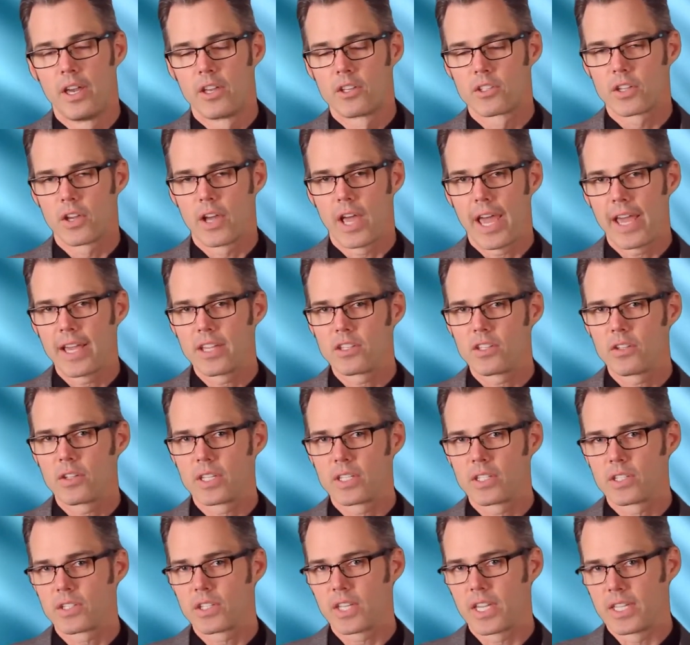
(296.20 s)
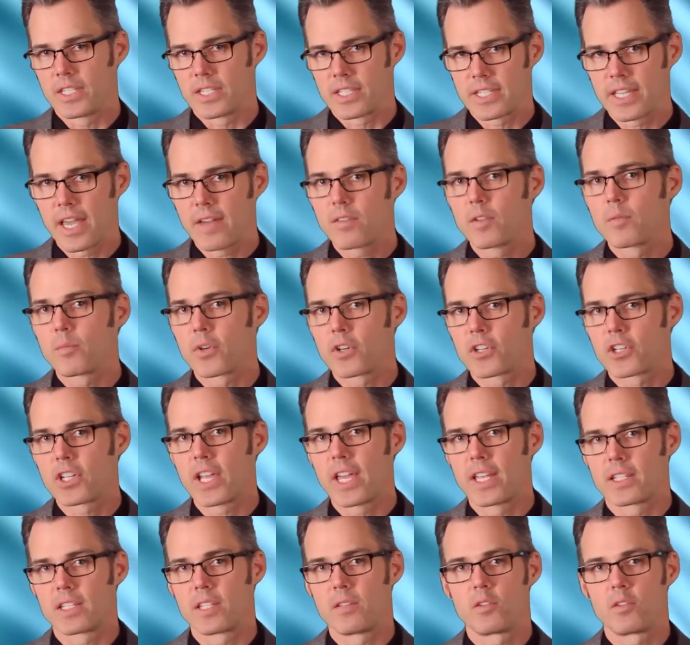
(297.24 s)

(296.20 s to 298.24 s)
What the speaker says: So as you can see, 7%